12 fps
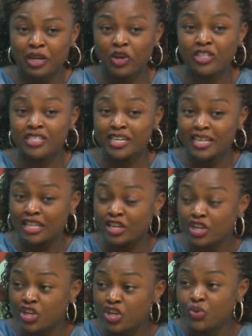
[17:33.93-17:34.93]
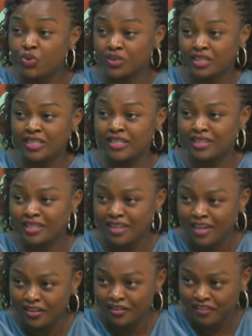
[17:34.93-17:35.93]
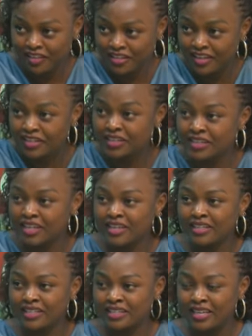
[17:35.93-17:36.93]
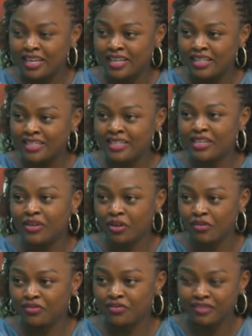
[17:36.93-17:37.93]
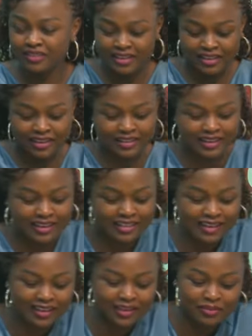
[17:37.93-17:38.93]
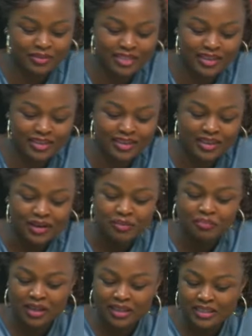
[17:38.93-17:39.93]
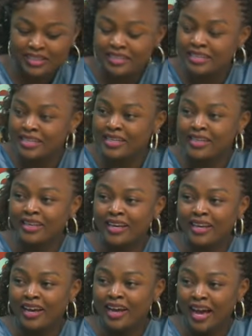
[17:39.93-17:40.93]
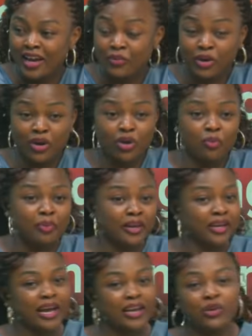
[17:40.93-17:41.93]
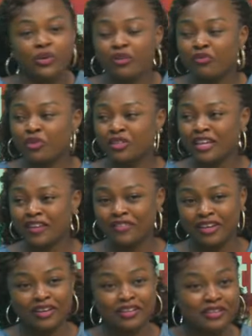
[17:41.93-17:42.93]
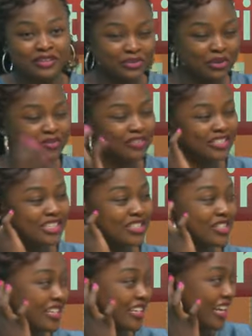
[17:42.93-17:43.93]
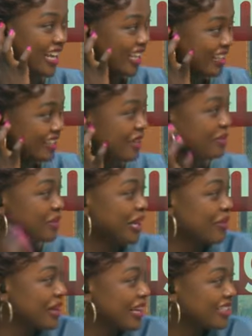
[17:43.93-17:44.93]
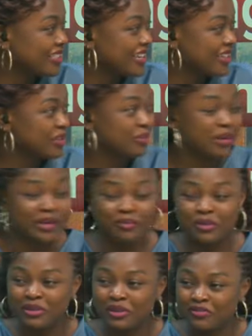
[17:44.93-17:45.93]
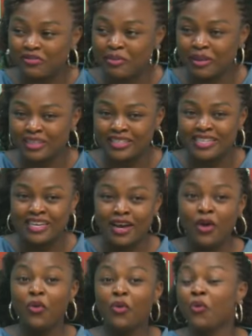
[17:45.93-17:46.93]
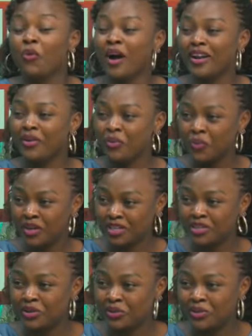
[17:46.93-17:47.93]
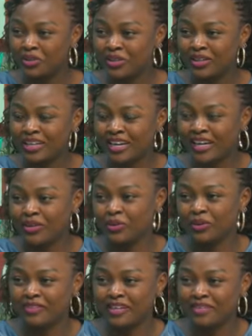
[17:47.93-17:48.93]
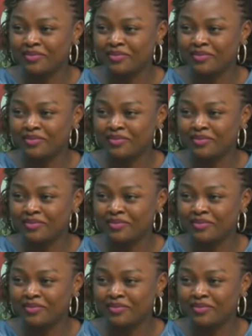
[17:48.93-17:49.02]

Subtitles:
launching the new season for this year's tee off, the MTN monthly tee. And we're hoping and looking forward to having this conversation same time next year to be able to confirm and see who won, what did the course look like, and all of that.